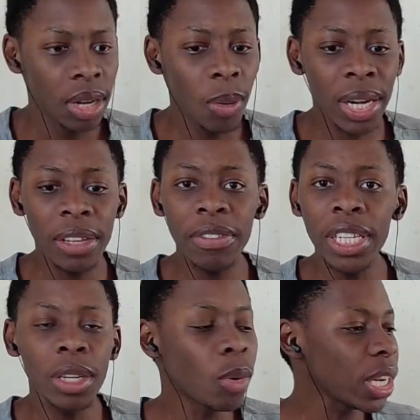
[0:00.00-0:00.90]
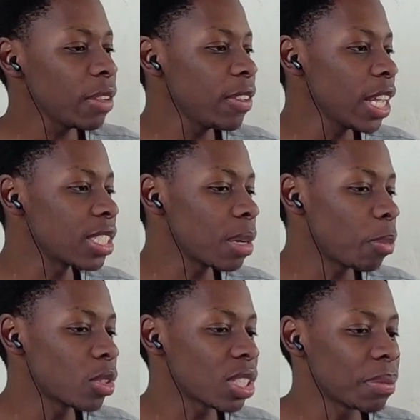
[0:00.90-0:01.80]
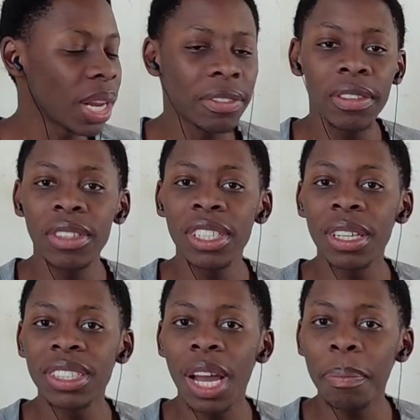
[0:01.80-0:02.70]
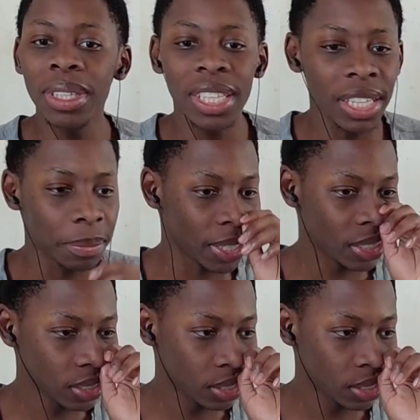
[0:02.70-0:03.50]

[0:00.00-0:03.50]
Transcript: What if he what if he ends up on some like 50 cent type of thing, man?